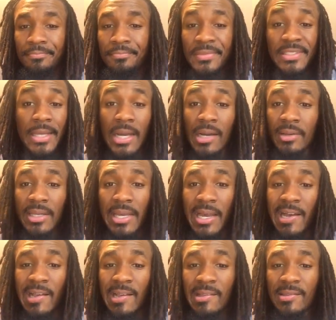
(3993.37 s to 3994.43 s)
Sorry,
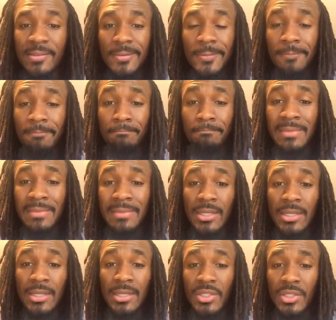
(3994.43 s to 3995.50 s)
guys. I'm not
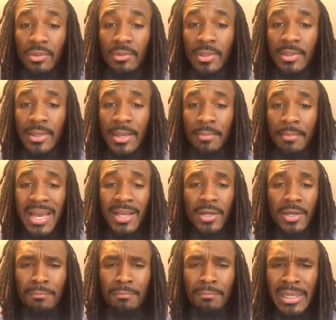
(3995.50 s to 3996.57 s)
going to do it. I'm not
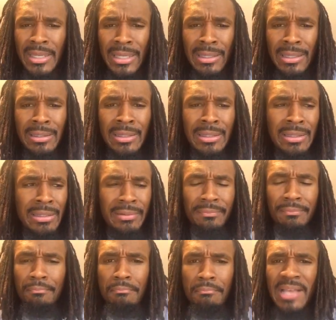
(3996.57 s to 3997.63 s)
going to be
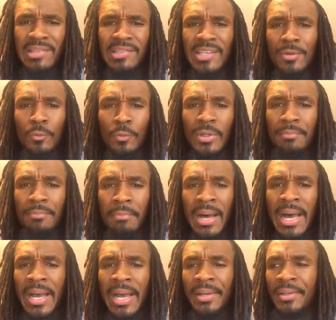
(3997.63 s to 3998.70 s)
messing with
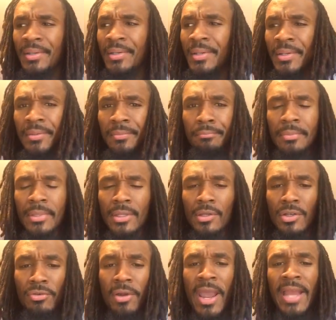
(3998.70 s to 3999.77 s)
my
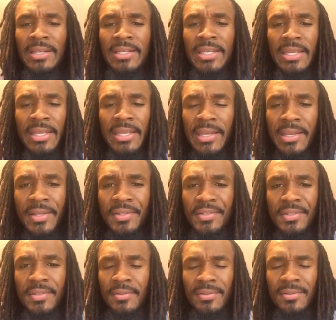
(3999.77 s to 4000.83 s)

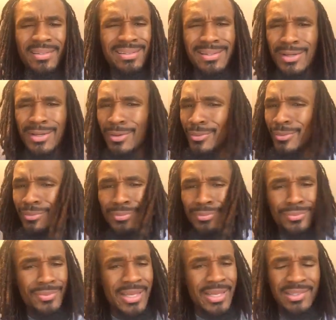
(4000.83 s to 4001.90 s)
grandkids. No,
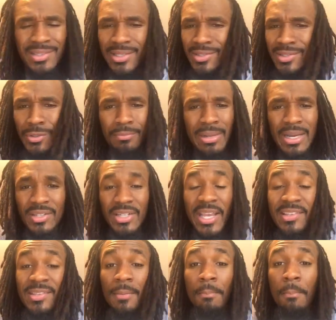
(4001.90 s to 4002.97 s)
it's just too much.
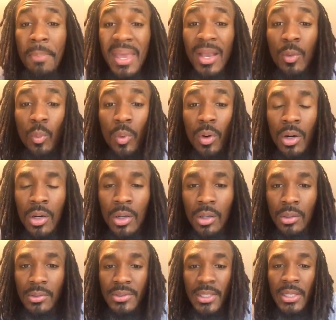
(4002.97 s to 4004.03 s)
It's a big
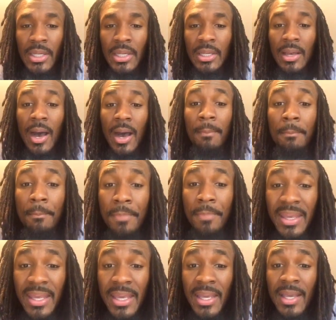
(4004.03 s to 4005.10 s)
world, a
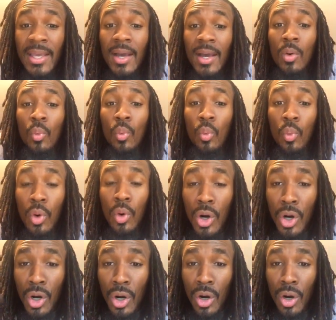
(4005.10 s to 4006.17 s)
big
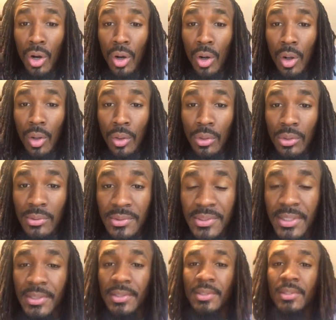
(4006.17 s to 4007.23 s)
world.
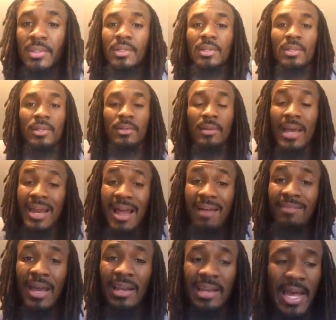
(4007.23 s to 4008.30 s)
And I've
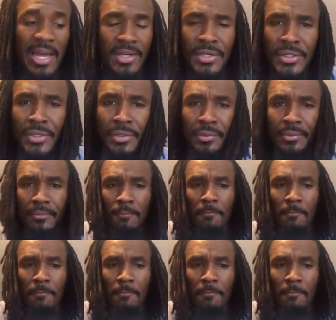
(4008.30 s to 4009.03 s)
got a lot to do,